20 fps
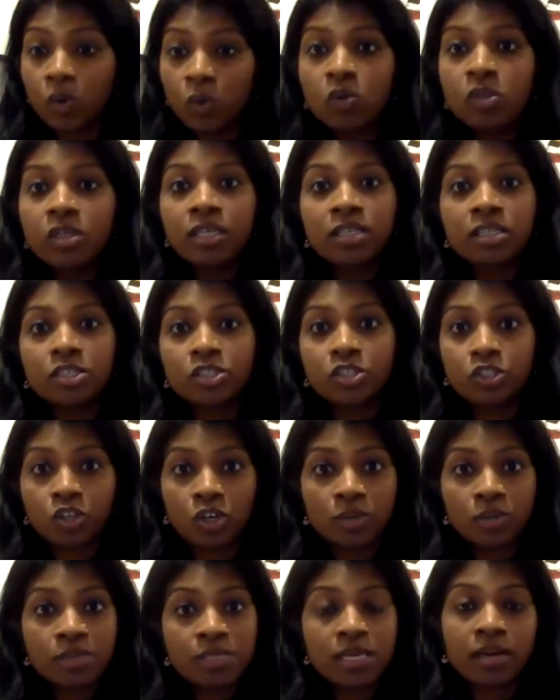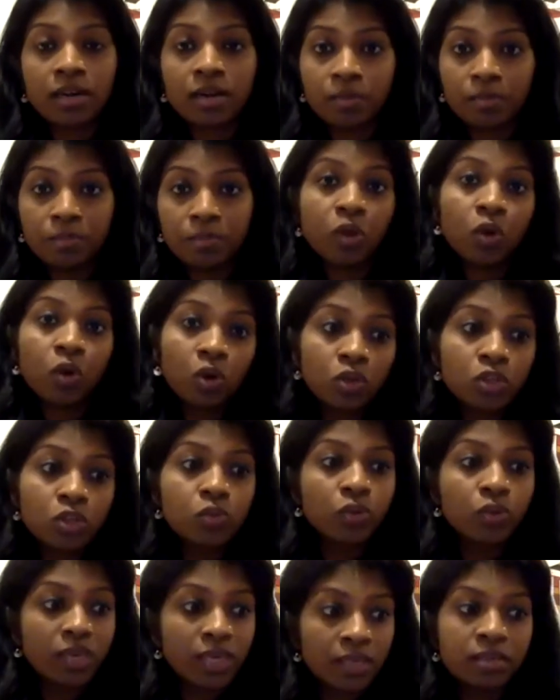holding the jobs belong
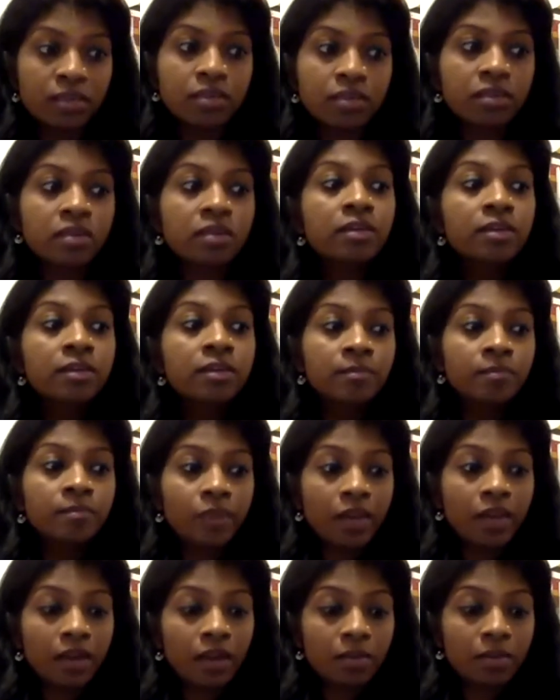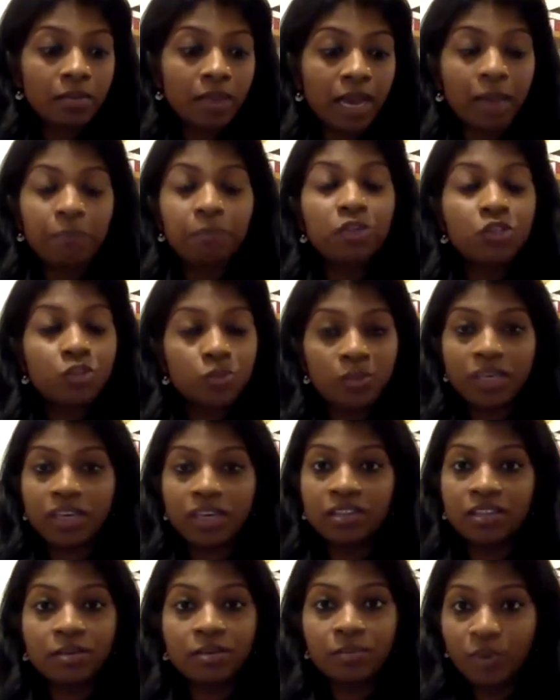to either, happen to be
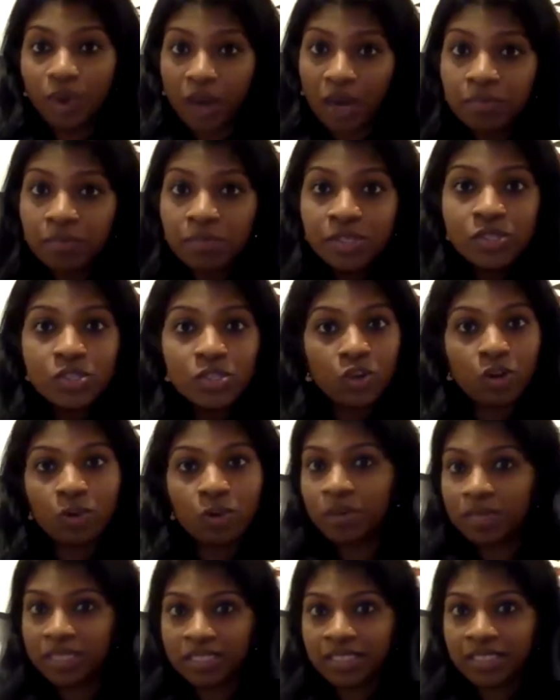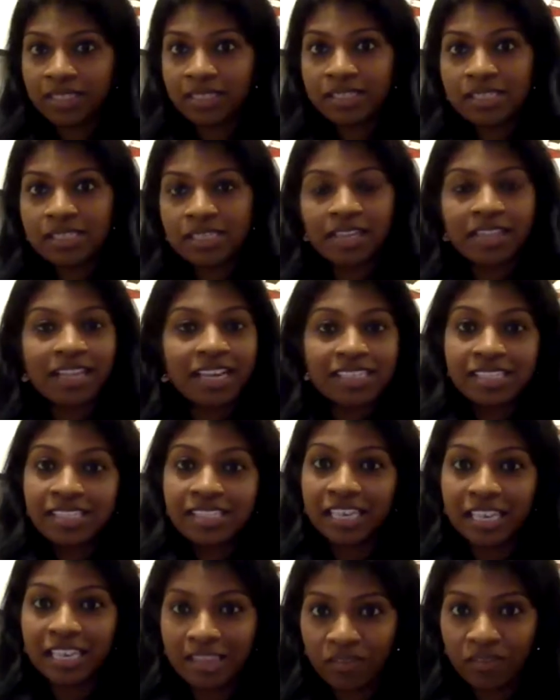either Brahmins or Baniyas. And that's a
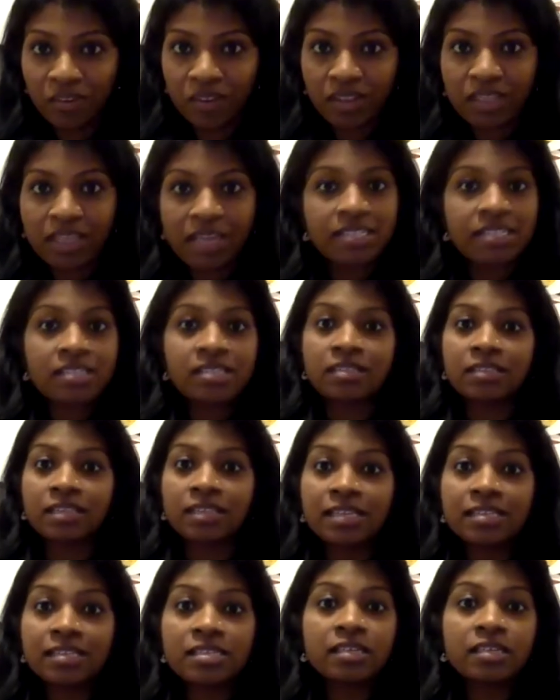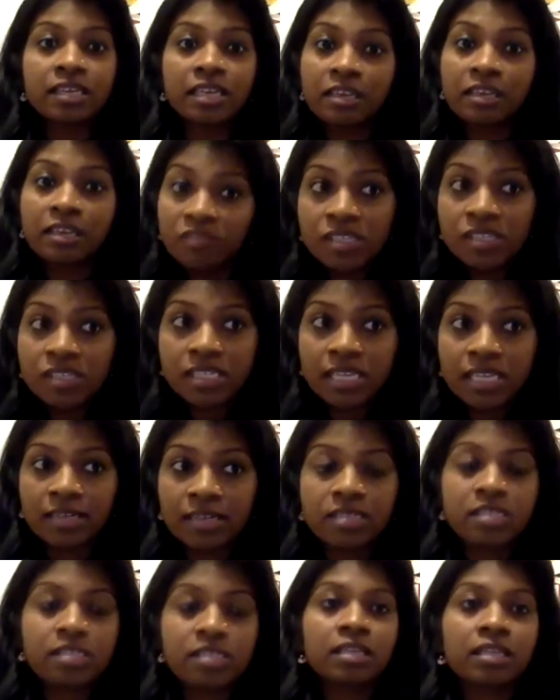given. That's a given
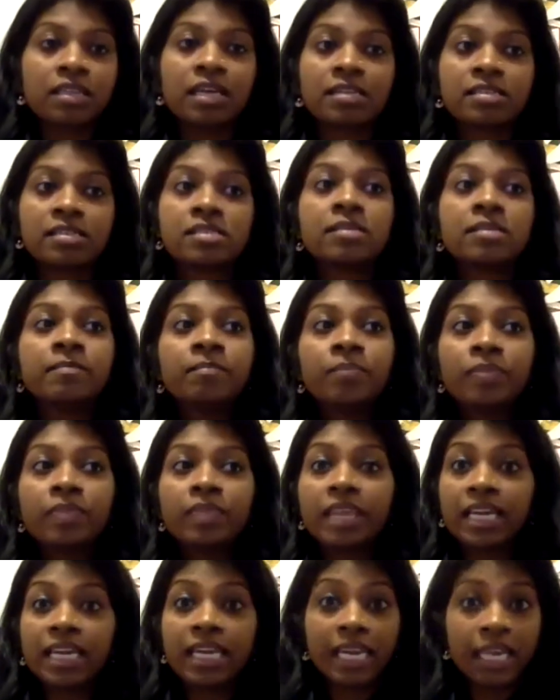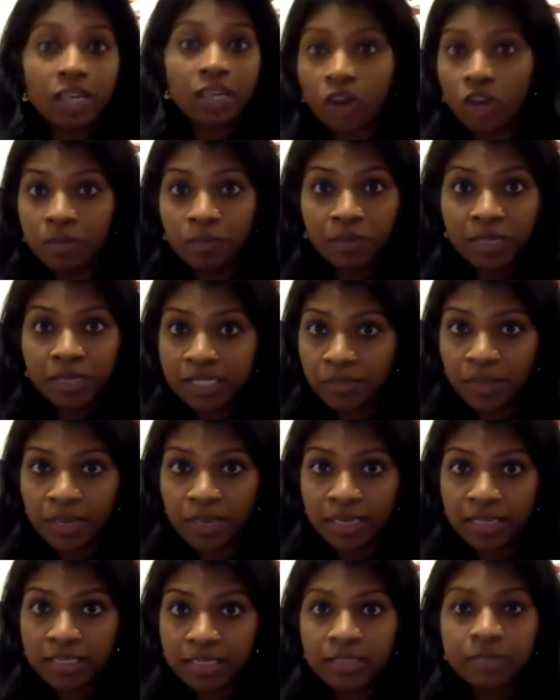statistic that cannot be
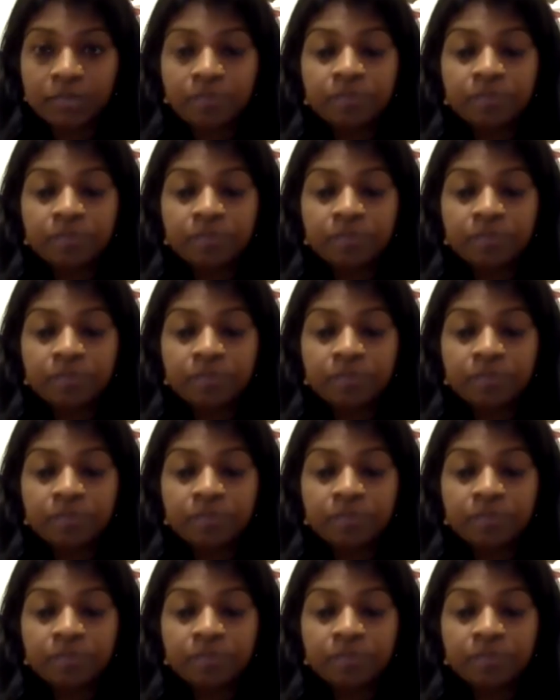debated.